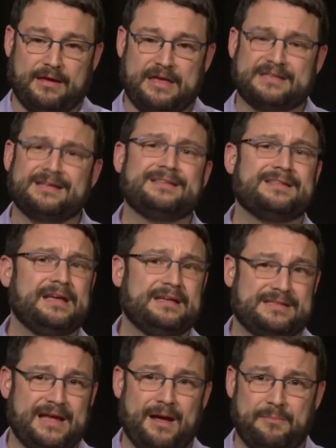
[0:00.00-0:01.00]
He sets the
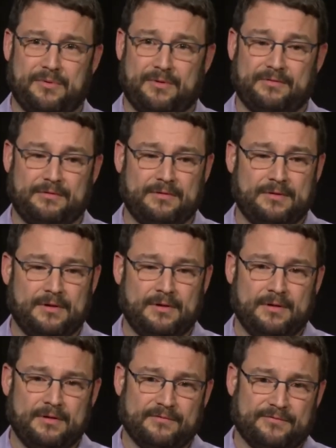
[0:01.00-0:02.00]
example
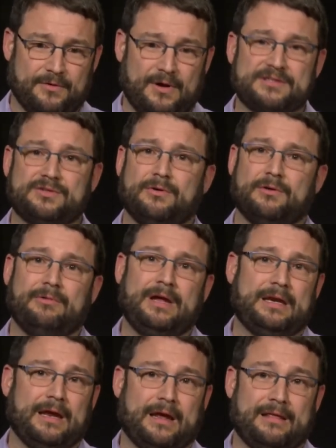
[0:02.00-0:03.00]
for us who are
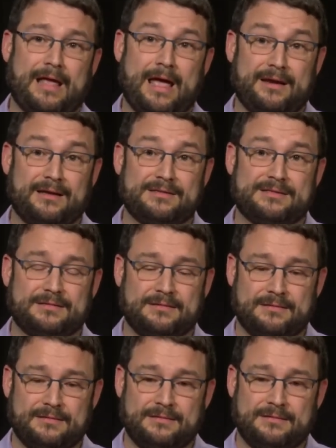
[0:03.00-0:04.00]
reading, and that is
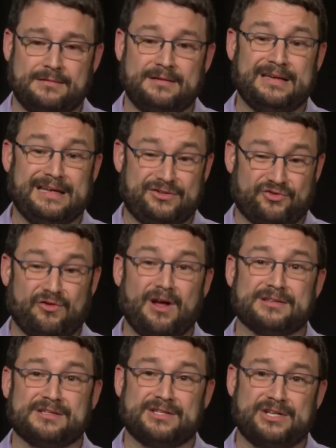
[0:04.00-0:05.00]
he
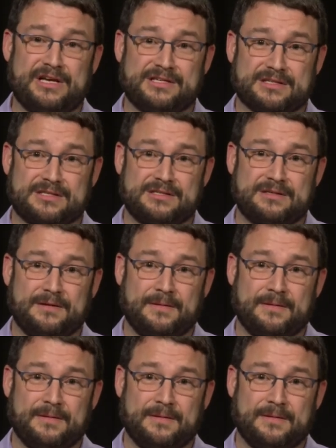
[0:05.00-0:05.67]
trusts Jesus.